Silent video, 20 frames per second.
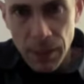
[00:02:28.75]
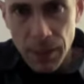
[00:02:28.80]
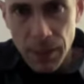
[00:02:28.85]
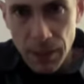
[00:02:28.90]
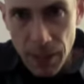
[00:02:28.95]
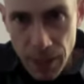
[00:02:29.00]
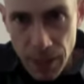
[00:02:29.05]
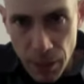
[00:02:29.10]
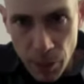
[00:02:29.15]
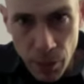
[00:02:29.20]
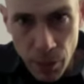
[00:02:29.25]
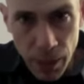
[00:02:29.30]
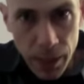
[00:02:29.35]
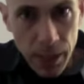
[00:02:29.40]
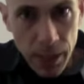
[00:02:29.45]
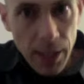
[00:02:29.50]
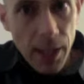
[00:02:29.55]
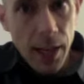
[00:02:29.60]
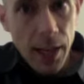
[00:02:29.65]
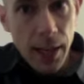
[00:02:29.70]
Anyway,
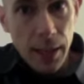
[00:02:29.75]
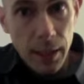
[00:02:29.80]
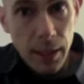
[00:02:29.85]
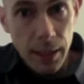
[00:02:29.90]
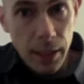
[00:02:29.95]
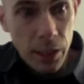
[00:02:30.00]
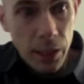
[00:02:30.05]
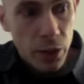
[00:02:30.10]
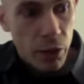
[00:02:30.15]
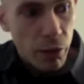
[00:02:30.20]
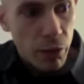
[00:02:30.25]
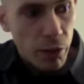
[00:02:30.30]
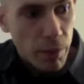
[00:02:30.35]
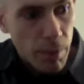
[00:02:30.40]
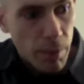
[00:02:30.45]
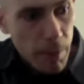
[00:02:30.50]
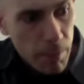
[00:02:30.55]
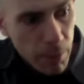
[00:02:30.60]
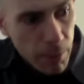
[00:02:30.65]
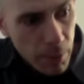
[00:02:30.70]
I'd like you to
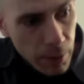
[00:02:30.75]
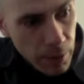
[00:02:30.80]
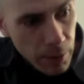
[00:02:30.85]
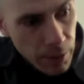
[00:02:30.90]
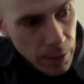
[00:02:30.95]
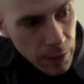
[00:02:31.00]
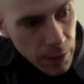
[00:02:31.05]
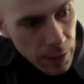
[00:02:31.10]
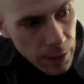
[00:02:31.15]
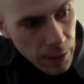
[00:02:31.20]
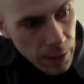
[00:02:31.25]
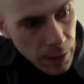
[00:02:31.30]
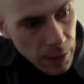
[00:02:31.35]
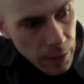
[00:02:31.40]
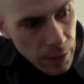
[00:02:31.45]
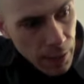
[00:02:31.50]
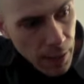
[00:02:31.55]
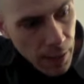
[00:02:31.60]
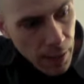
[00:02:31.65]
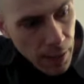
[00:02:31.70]
remember
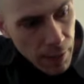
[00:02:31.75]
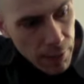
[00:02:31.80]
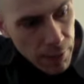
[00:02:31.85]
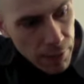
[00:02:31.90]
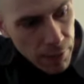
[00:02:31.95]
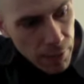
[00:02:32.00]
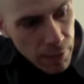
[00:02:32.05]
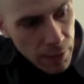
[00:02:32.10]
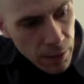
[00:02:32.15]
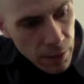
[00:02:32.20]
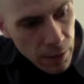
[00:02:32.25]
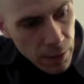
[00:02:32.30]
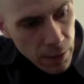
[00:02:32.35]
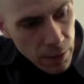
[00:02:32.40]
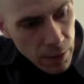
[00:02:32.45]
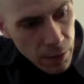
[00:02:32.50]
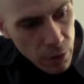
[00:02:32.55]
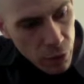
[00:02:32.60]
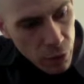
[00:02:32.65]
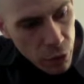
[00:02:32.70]
F,
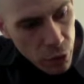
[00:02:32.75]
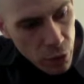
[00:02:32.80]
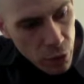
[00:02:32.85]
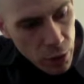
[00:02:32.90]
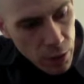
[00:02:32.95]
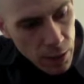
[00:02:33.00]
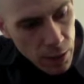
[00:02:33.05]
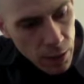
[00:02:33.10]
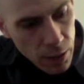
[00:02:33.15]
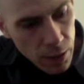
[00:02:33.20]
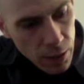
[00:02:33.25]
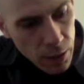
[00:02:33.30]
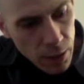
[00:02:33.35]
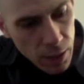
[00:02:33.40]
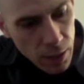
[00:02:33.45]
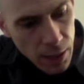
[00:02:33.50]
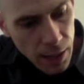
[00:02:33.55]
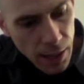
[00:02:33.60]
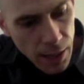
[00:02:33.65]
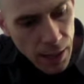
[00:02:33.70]
G,
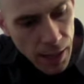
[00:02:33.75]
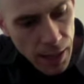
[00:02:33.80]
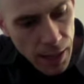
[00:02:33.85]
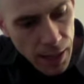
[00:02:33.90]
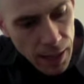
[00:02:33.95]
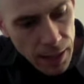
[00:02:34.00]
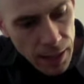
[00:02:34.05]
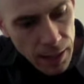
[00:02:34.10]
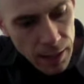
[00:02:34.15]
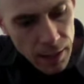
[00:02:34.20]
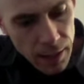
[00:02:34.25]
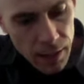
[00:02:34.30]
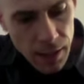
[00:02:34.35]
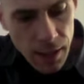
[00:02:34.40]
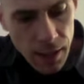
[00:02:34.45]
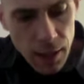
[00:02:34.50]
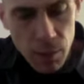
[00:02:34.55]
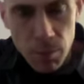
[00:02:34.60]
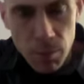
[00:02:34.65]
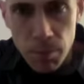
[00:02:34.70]
A,
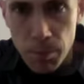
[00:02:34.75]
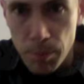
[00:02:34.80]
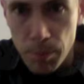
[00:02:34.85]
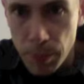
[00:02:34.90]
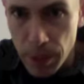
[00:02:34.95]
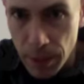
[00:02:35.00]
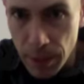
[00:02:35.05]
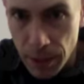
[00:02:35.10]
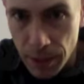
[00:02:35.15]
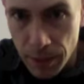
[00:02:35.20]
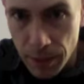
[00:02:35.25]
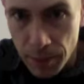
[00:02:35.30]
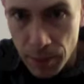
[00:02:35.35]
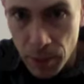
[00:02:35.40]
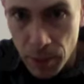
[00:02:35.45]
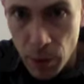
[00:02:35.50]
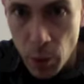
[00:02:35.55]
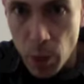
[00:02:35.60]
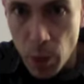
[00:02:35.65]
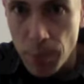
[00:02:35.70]
and B.
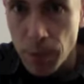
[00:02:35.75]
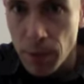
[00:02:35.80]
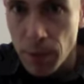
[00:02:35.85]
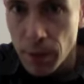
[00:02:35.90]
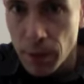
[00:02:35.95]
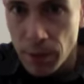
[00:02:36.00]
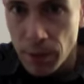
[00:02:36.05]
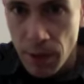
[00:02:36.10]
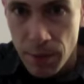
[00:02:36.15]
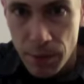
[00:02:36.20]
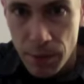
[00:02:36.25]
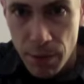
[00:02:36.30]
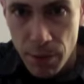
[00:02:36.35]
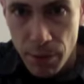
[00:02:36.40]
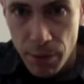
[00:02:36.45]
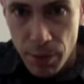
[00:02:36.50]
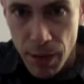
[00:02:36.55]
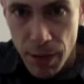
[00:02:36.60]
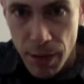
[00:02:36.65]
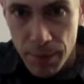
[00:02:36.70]
Go up to the 7th
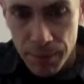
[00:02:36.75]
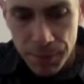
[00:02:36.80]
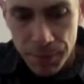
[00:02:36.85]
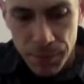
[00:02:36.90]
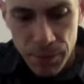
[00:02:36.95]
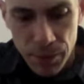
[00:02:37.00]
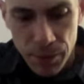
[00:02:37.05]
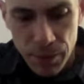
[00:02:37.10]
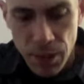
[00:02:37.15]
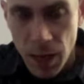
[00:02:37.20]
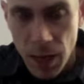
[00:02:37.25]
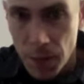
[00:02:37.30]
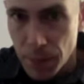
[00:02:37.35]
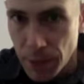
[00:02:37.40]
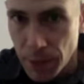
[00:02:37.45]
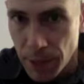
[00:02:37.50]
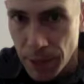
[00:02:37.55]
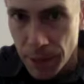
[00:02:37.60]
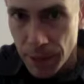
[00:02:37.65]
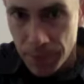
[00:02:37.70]
fret. Stop
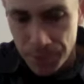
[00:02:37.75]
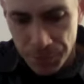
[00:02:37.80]
there.